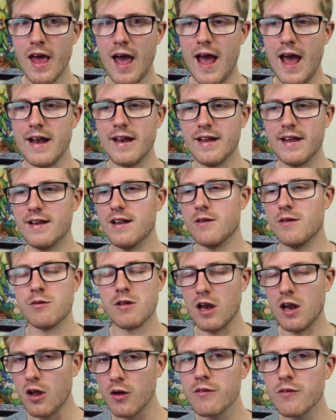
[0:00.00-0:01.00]
and there was a
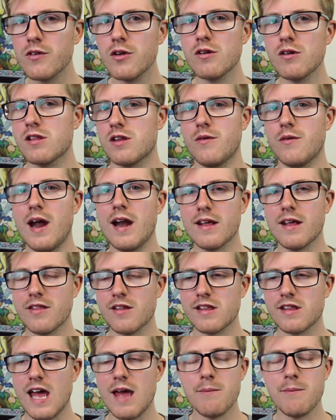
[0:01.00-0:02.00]
lot of news surrounding
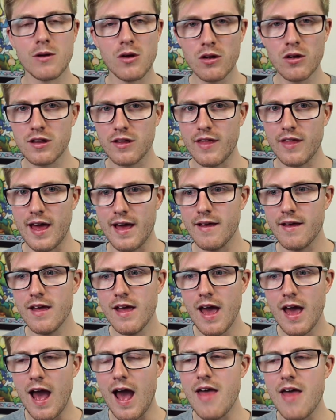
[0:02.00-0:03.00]
this game because of that.
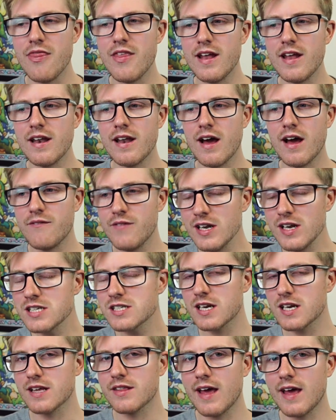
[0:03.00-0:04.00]
And then
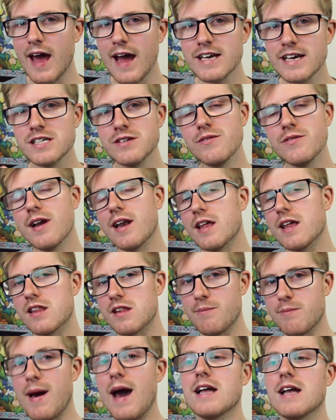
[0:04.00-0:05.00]
eventually they actually released
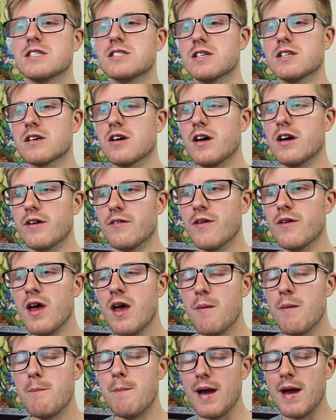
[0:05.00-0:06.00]
a patch to kind of
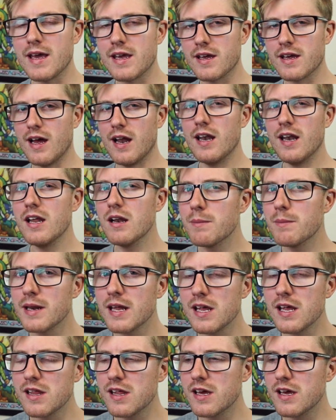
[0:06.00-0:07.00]
make it a little bit
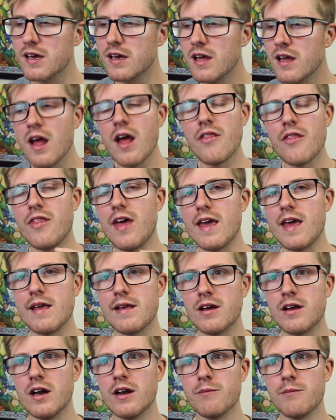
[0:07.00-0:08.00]
easier. They
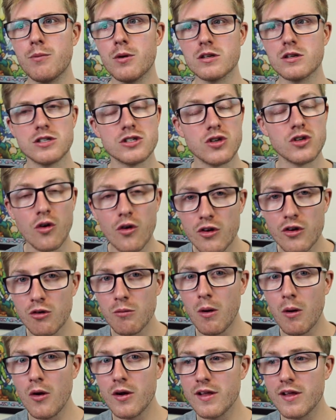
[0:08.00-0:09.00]
kind of put a tutorial
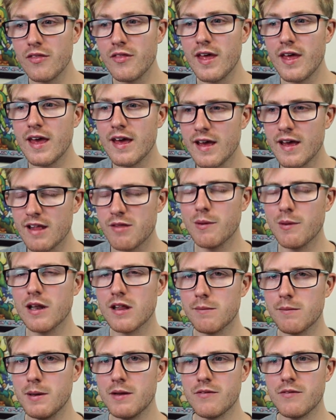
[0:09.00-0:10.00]
mode in there, as well as
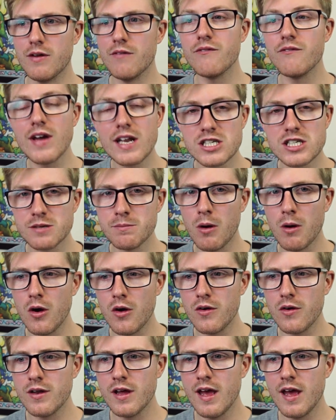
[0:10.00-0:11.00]
a bit of an adventure mode,